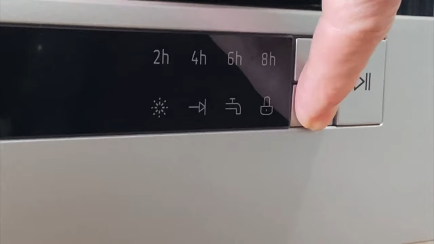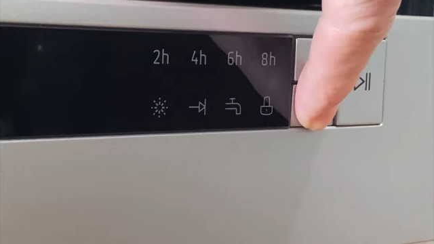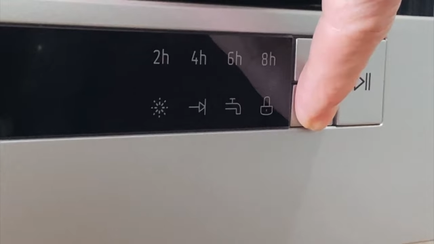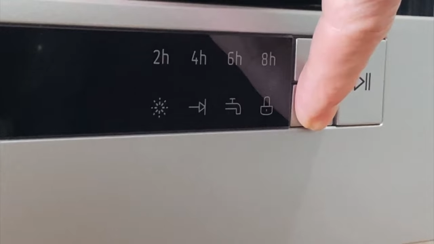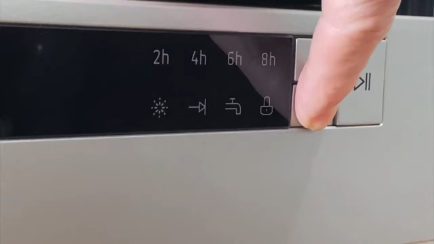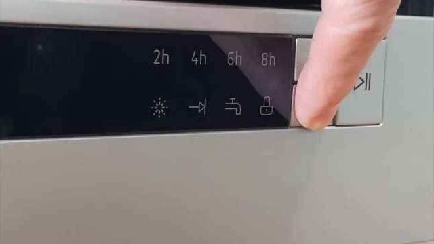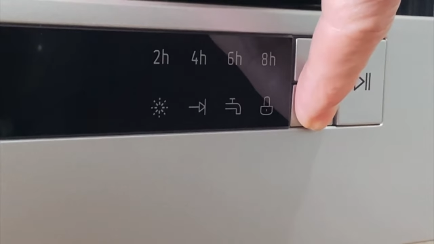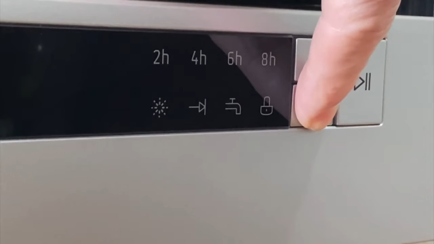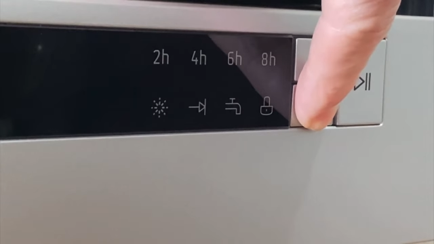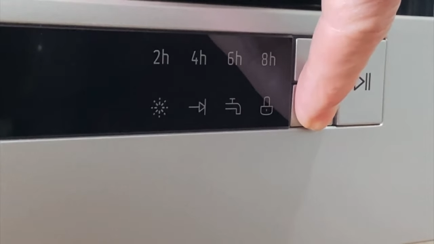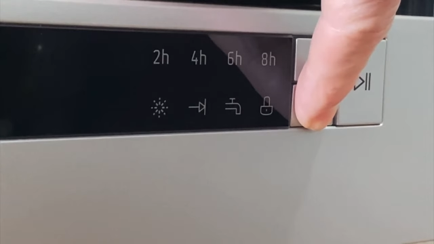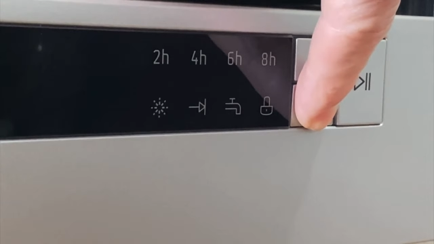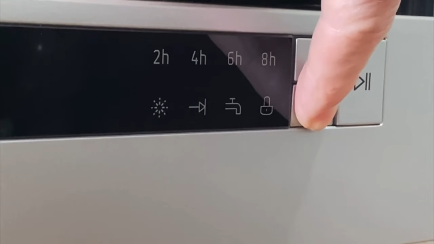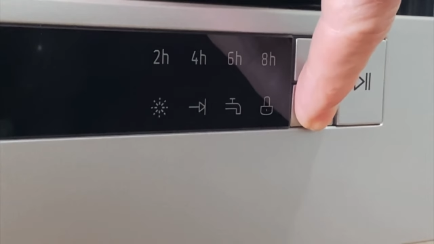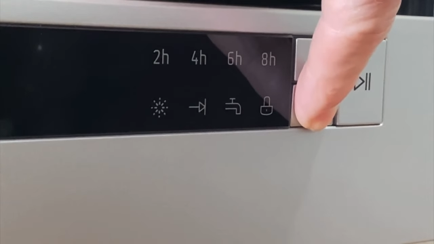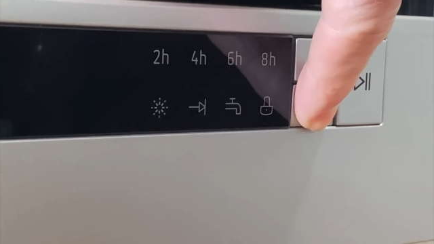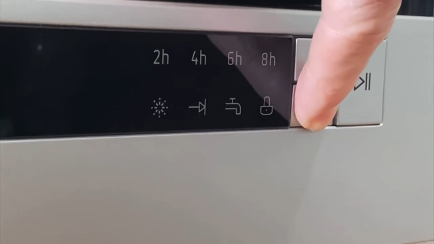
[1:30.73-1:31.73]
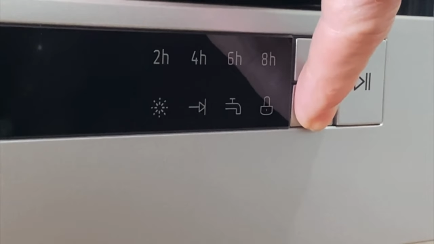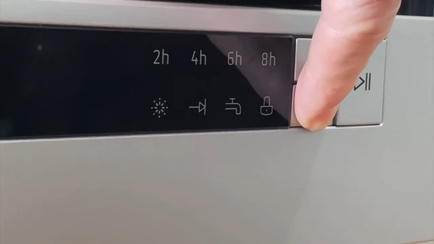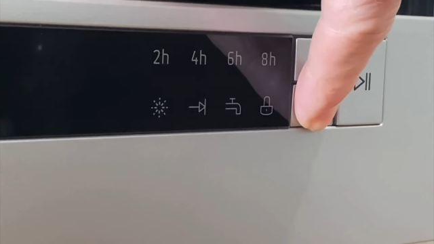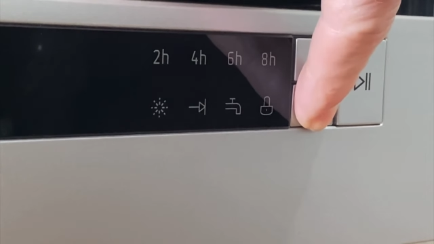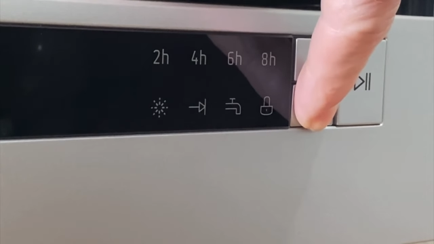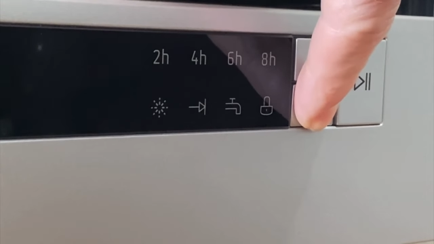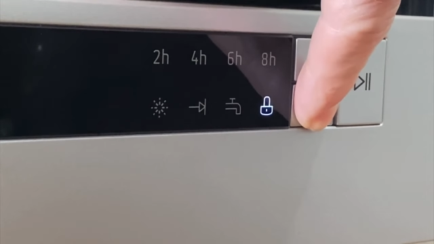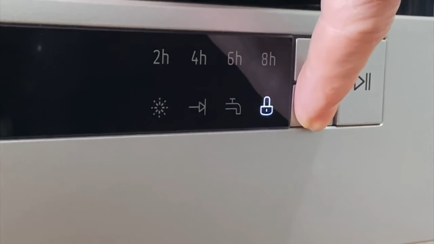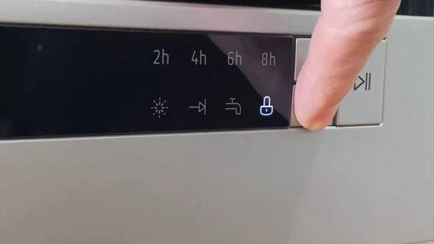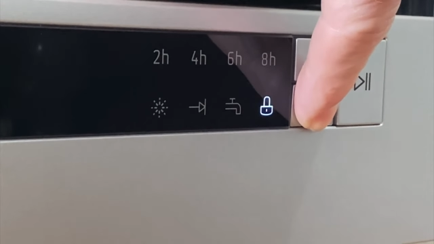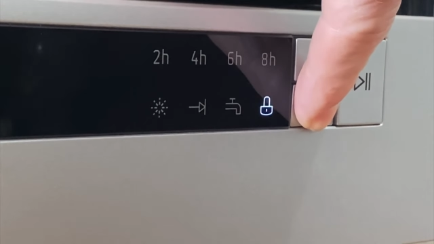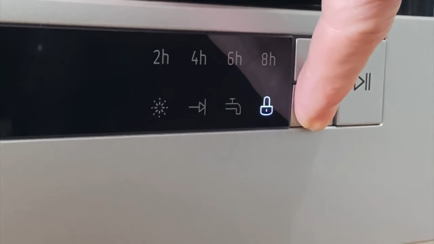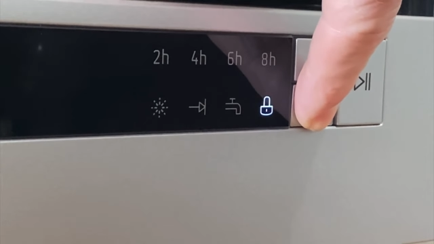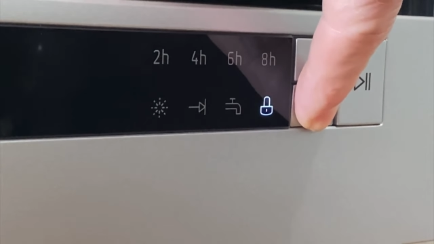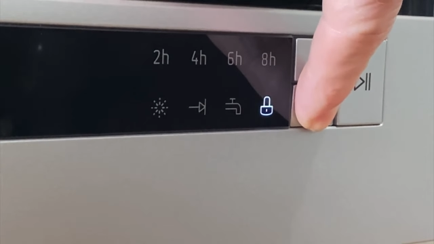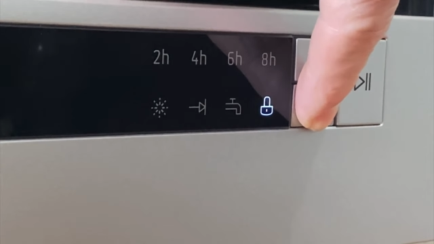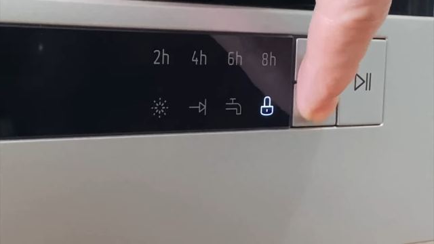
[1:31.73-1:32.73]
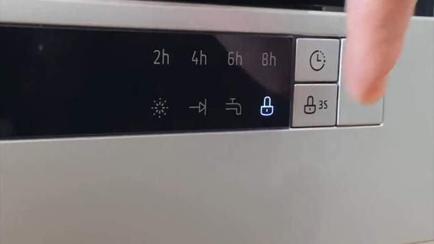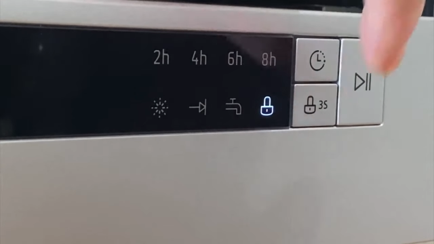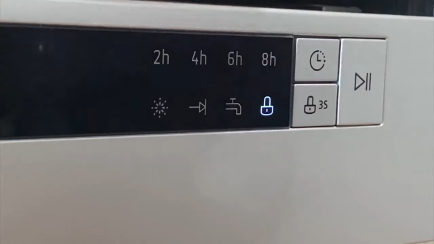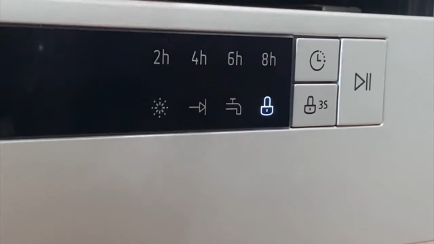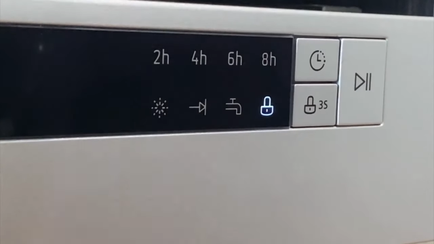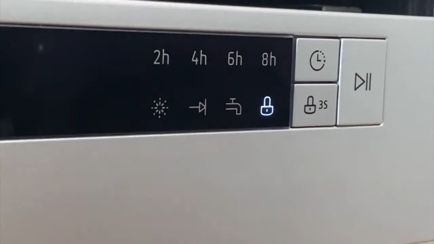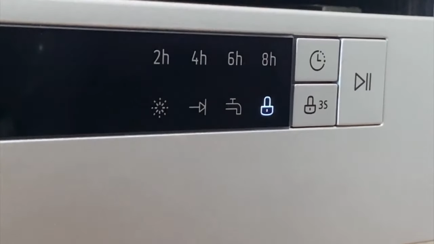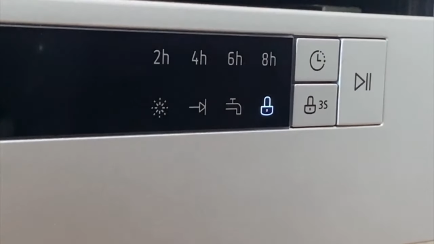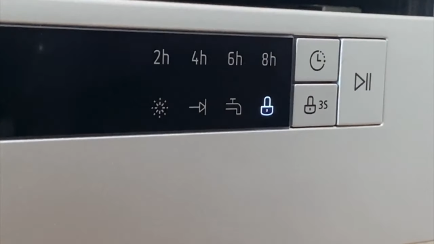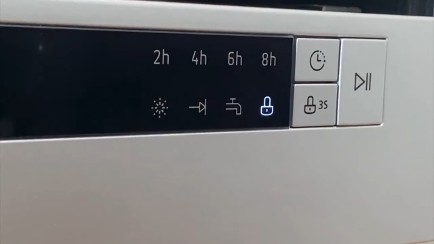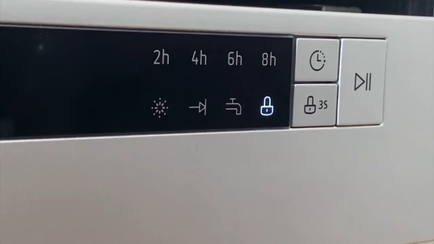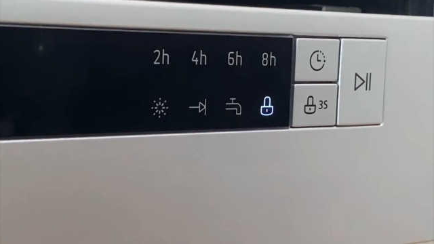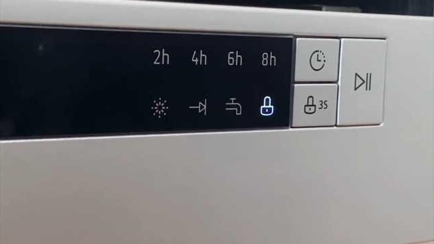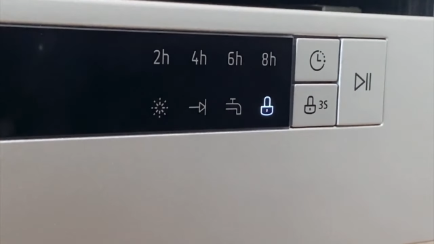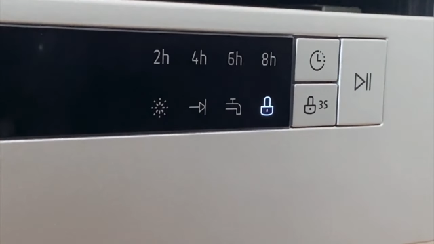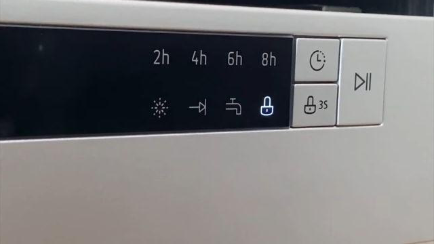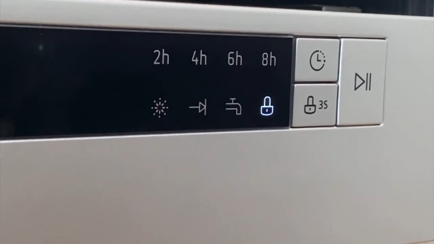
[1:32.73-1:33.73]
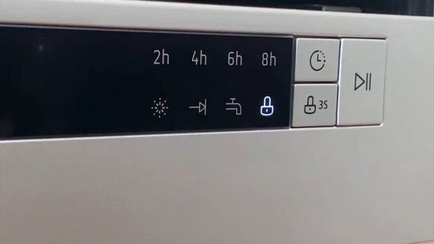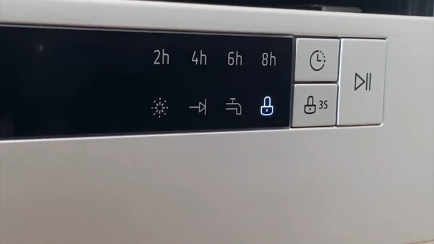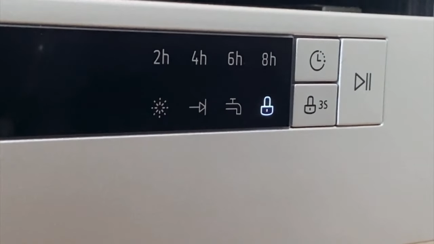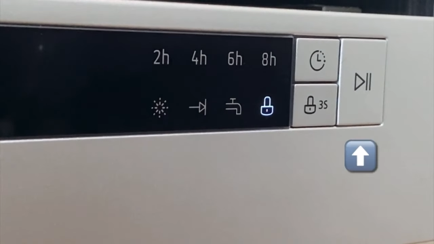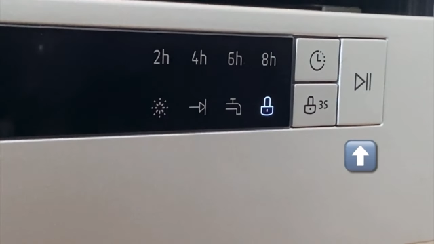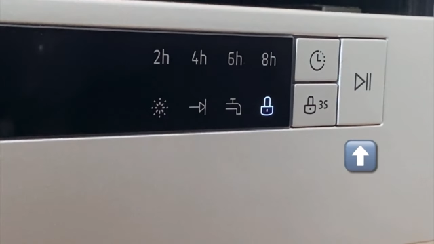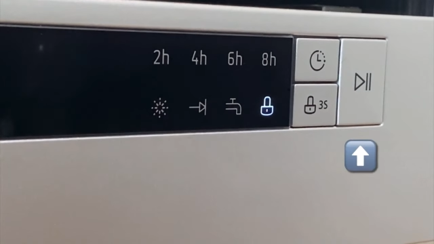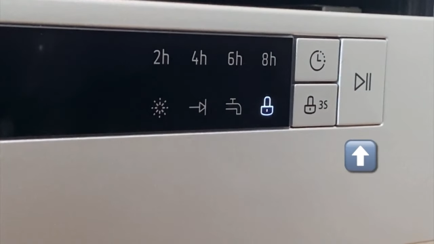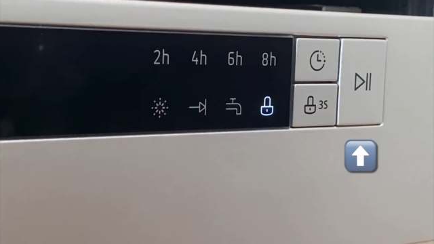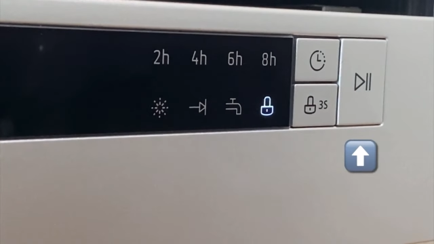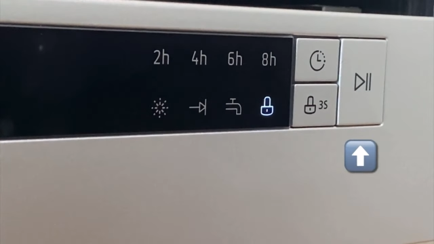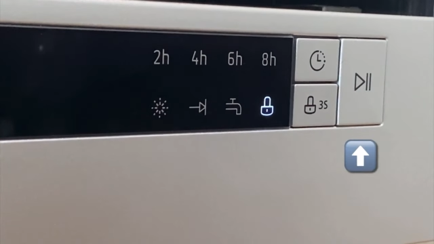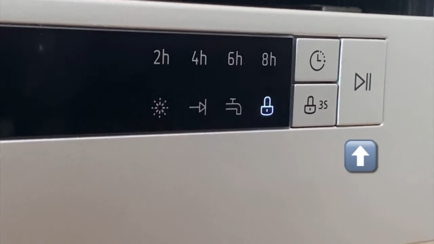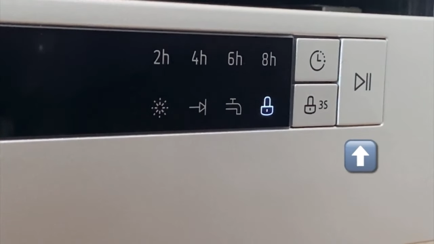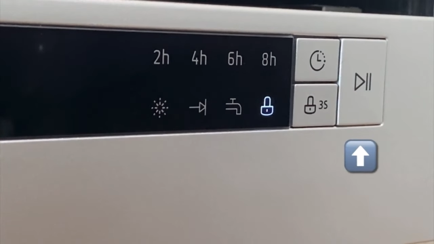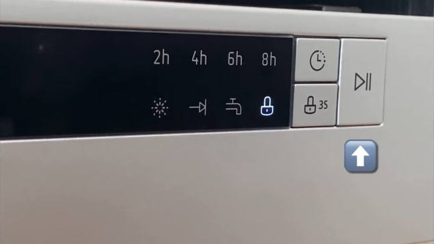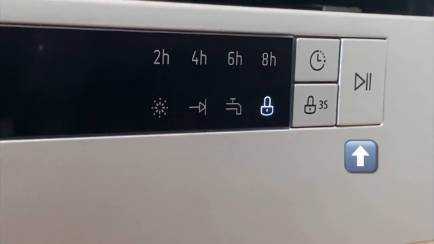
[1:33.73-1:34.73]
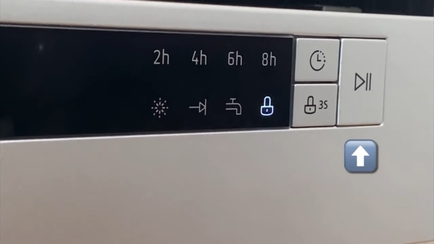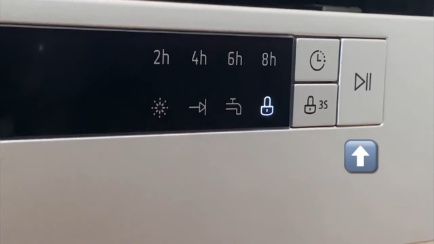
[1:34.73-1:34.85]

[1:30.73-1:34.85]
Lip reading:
No face is visible, so there are no lips to read.